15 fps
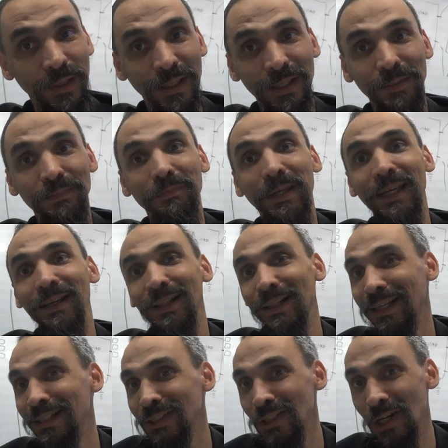
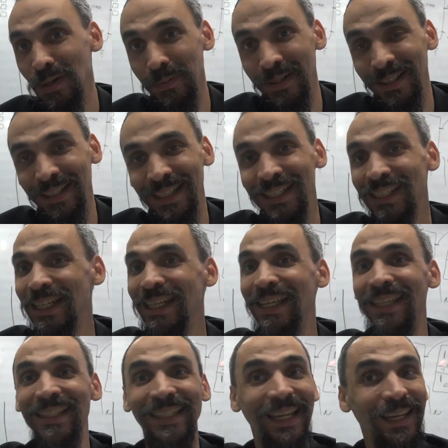milk, stop
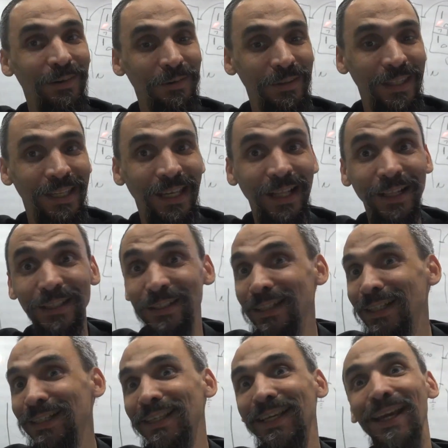cheese and everything else,
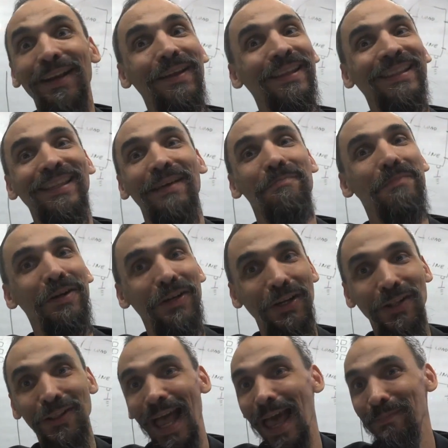and then the
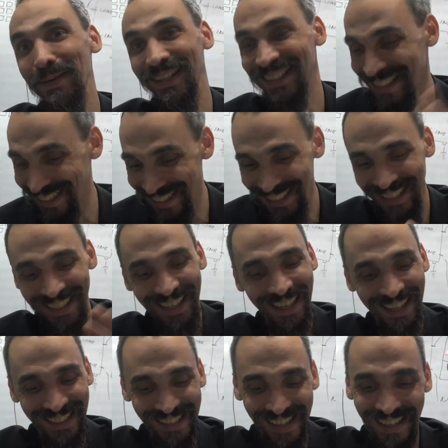miracle happened.
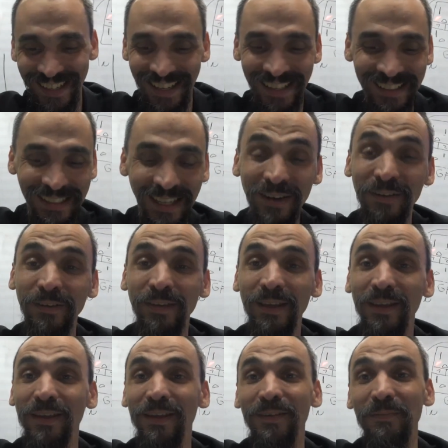And then I
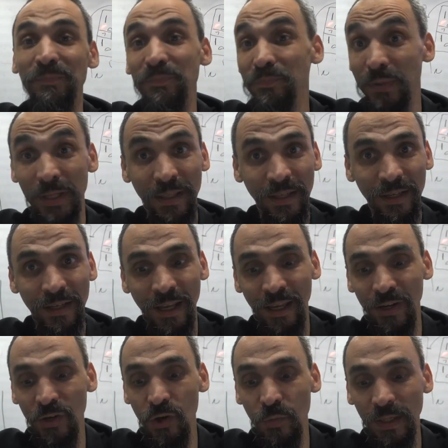started breathing
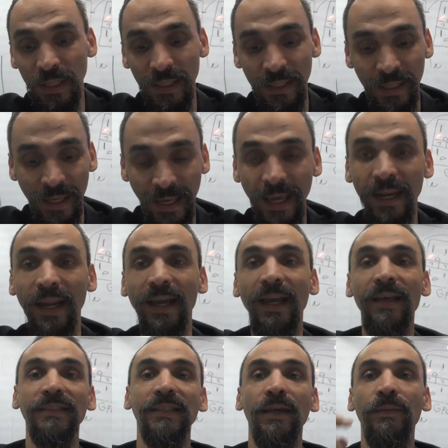normally again. I
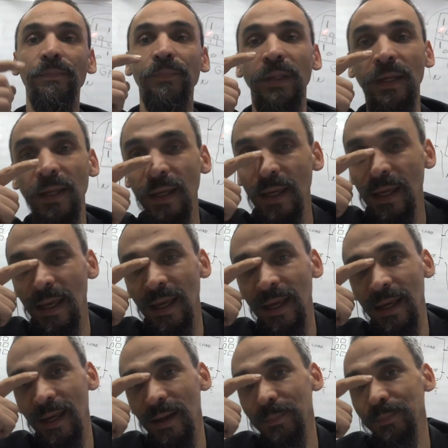had some
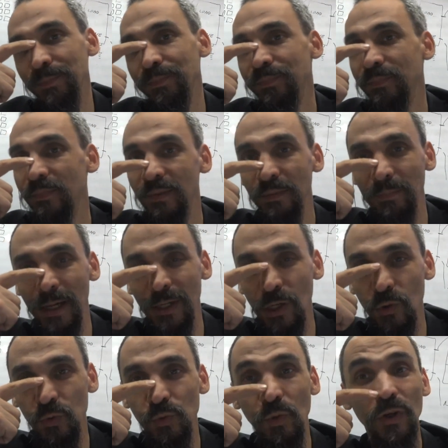my
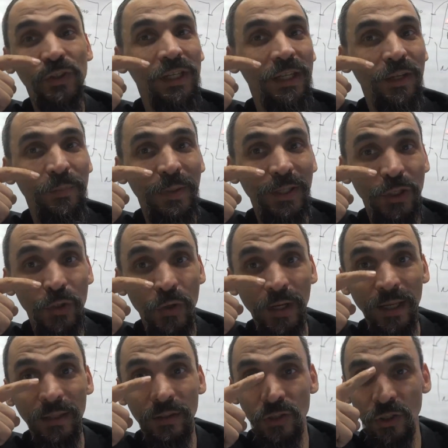nose was a little bit
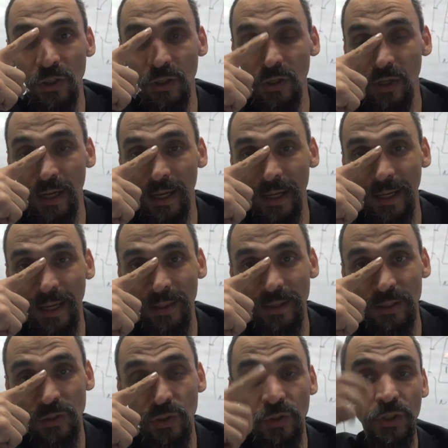crooked, so I had
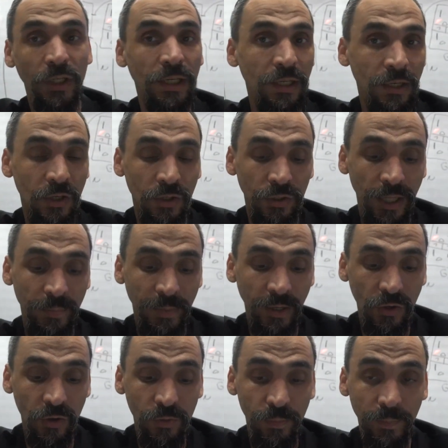a surgery a long time
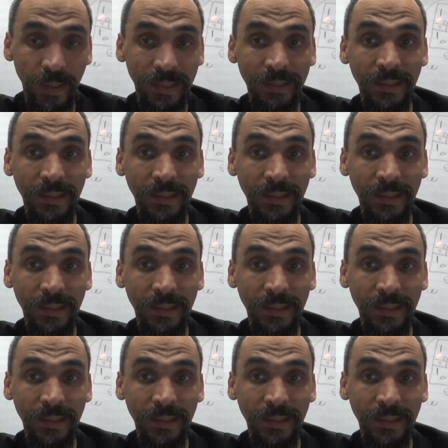ago. But